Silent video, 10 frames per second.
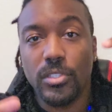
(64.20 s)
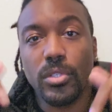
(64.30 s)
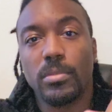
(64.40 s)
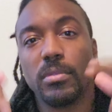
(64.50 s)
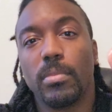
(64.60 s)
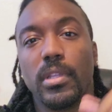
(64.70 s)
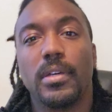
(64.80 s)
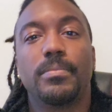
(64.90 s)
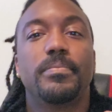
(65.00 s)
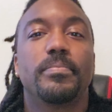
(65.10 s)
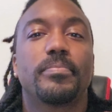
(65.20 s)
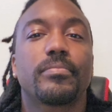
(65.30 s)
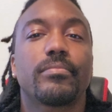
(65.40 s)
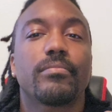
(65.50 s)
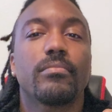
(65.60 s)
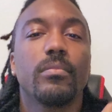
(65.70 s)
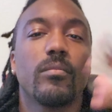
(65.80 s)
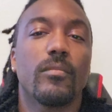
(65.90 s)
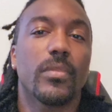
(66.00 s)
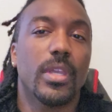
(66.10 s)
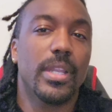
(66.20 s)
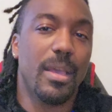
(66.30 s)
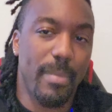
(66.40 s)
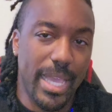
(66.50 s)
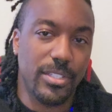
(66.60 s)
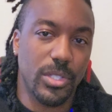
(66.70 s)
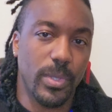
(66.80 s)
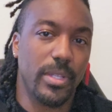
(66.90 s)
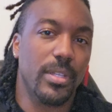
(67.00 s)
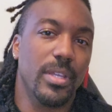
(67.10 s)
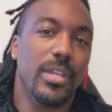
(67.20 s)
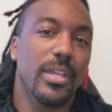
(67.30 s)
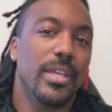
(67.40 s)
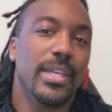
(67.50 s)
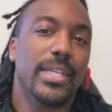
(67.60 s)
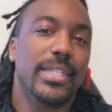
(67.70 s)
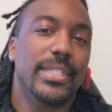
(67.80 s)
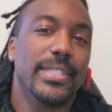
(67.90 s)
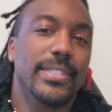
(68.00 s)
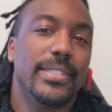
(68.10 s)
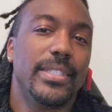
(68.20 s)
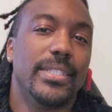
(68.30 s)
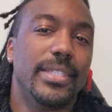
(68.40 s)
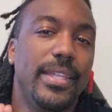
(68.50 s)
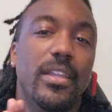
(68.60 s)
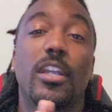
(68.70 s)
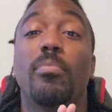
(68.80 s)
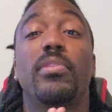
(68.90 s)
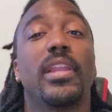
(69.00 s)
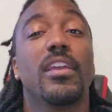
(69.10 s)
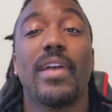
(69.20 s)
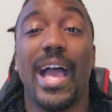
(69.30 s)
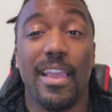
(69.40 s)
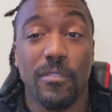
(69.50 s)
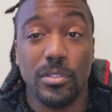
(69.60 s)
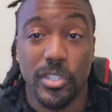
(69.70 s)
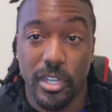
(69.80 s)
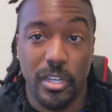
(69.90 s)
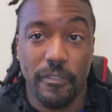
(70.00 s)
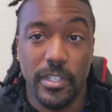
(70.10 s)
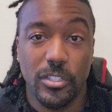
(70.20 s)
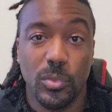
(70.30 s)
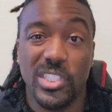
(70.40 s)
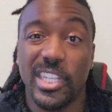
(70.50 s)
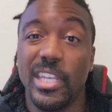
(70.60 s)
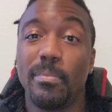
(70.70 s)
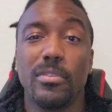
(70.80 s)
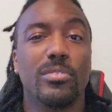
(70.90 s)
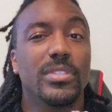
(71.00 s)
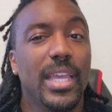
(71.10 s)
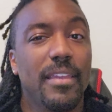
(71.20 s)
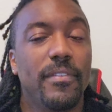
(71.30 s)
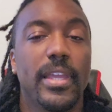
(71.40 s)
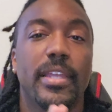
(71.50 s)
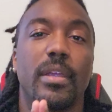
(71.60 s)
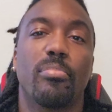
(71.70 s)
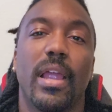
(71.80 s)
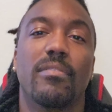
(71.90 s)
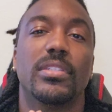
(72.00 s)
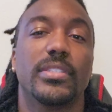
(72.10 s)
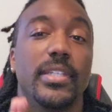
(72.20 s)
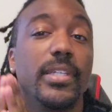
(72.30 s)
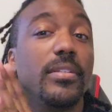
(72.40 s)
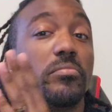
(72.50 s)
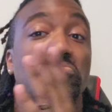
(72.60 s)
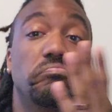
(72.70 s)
in the description below. Now back to it. You see, there are plenty of iPhone security features which keep you safe and your privacy